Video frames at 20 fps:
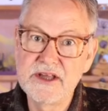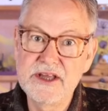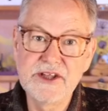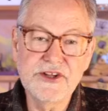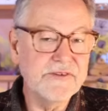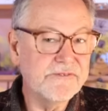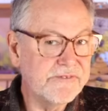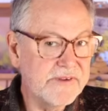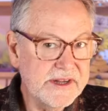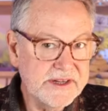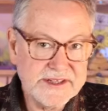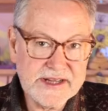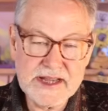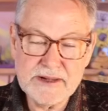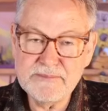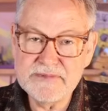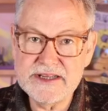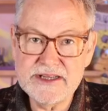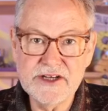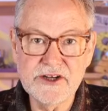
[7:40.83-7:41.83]
It's a fun
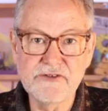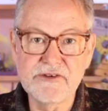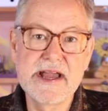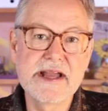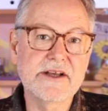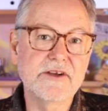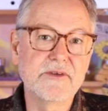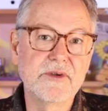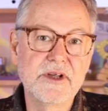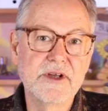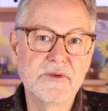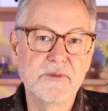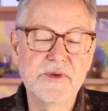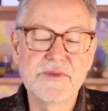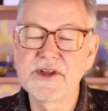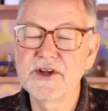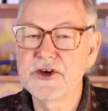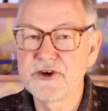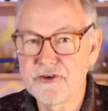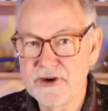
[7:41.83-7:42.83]
time to interact
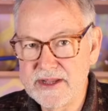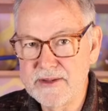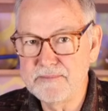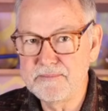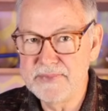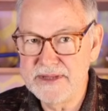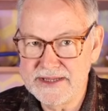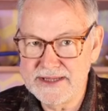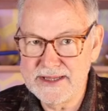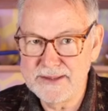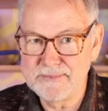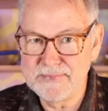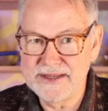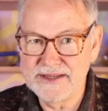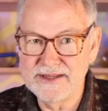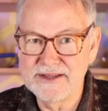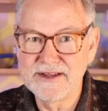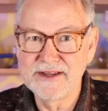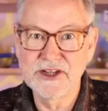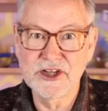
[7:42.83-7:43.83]
with a great
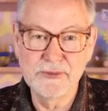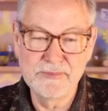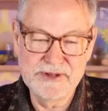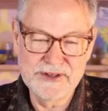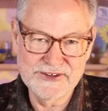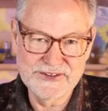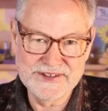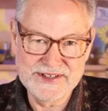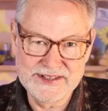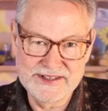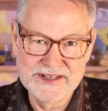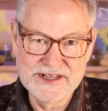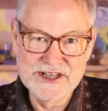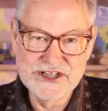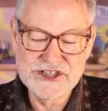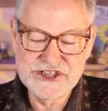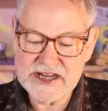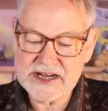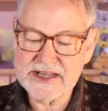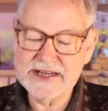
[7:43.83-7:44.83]
beekeeping community.
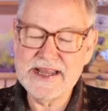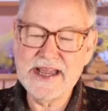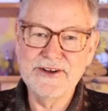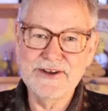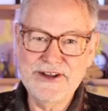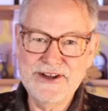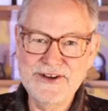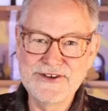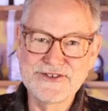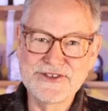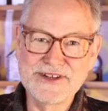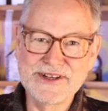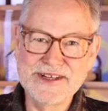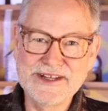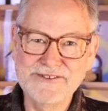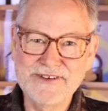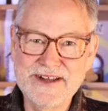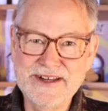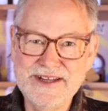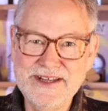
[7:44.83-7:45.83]
Check it out. Here's the
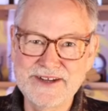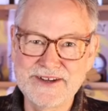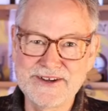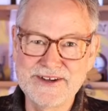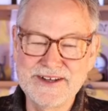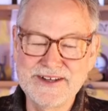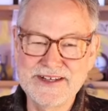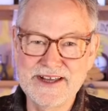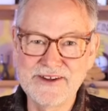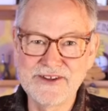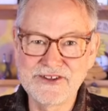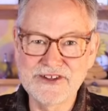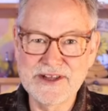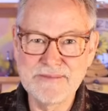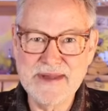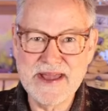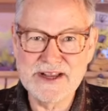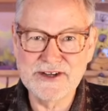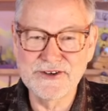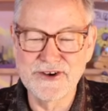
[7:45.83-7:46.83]
link right here. Now let's
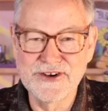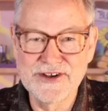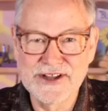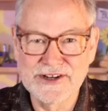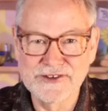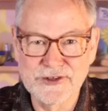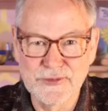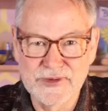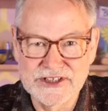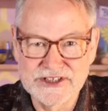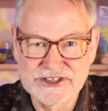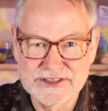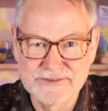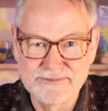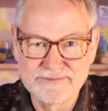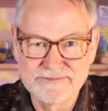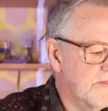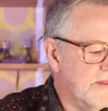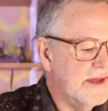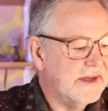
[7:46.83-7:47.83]
get back to our next question.
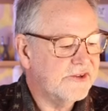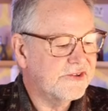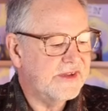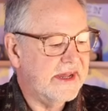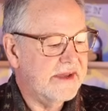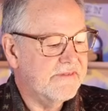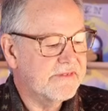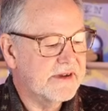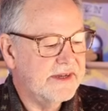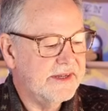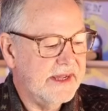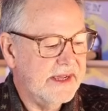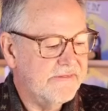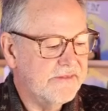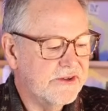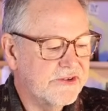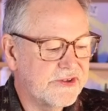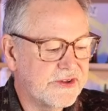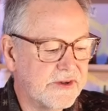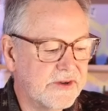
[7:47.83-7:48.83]
Thanks, David and
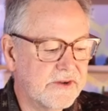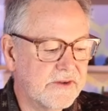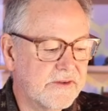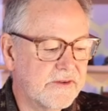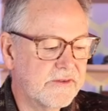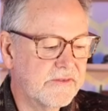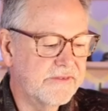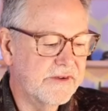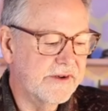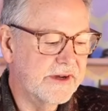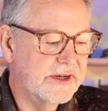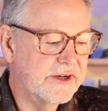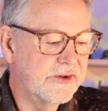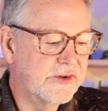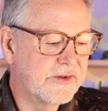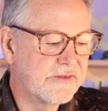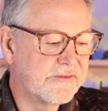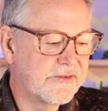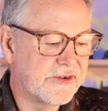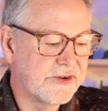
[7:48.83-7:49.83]
David. So very
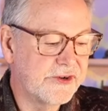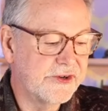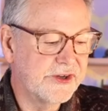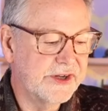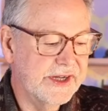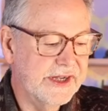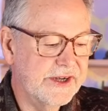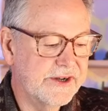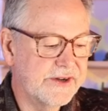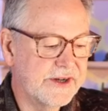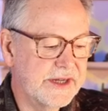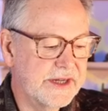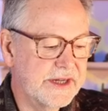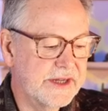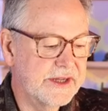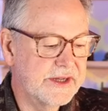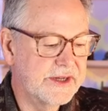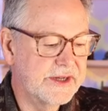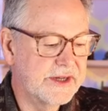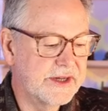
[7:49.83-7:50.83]
new to varroa here
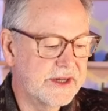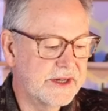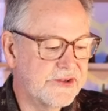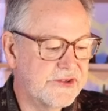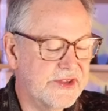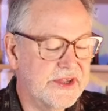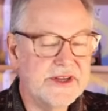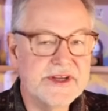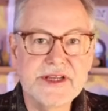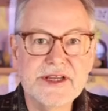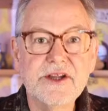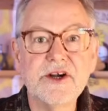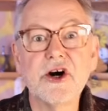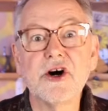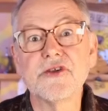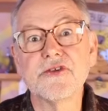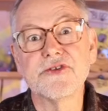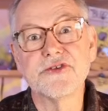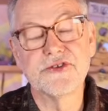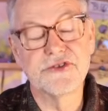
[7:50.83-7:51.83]
in Sydney,
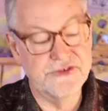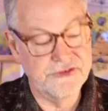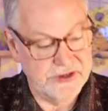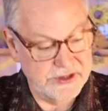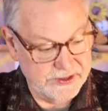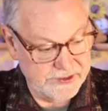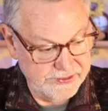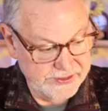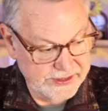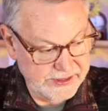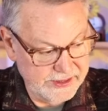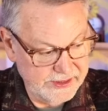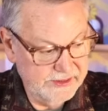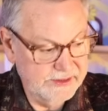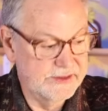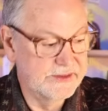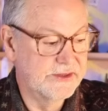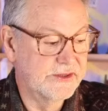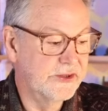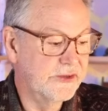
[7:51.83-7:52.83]

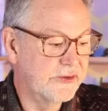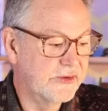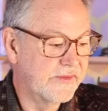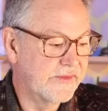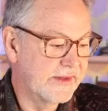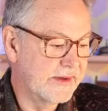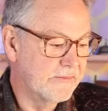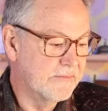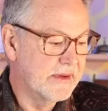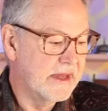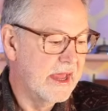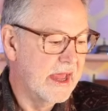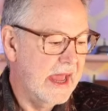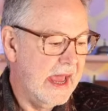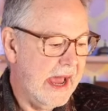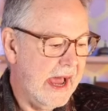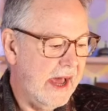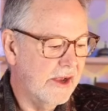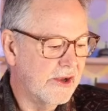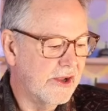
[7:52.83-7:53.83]
Australia. New to them.
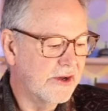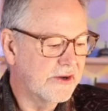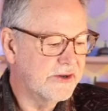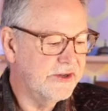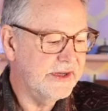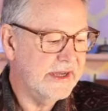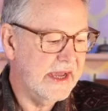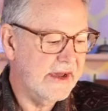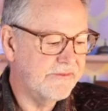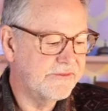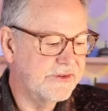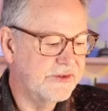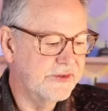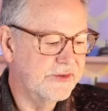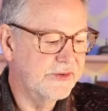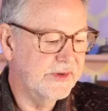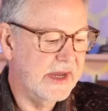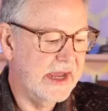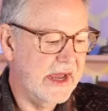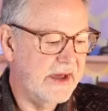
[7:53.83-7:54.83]
How long do you have
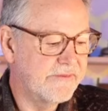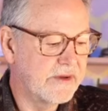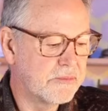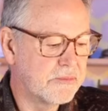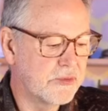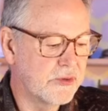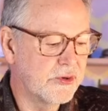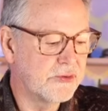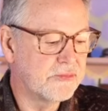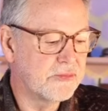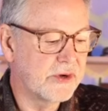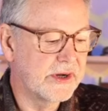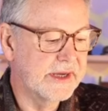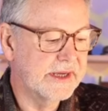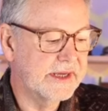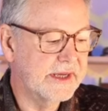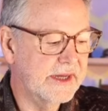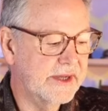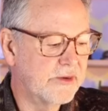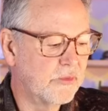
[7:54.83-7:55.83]
to have a brood
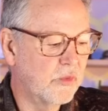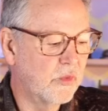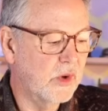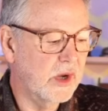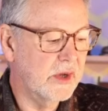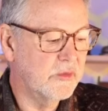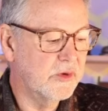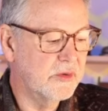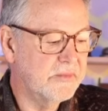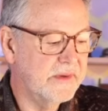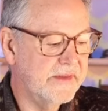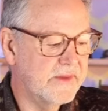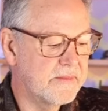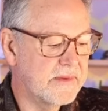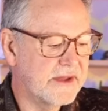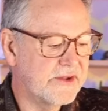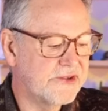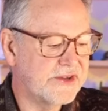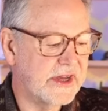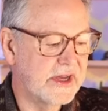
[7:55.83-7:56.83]
break and what would be the
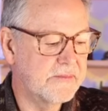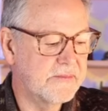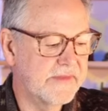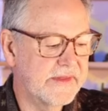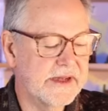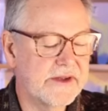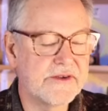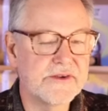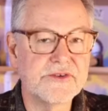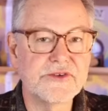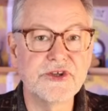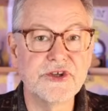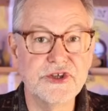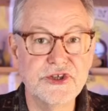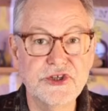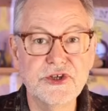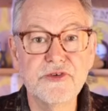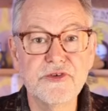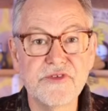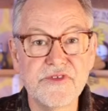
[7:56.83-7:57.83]
best time of the year to
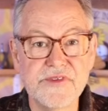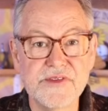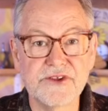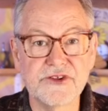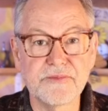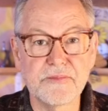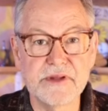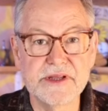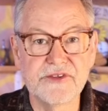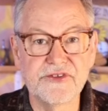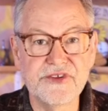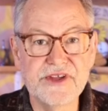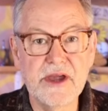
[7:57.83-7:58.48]
use this, please?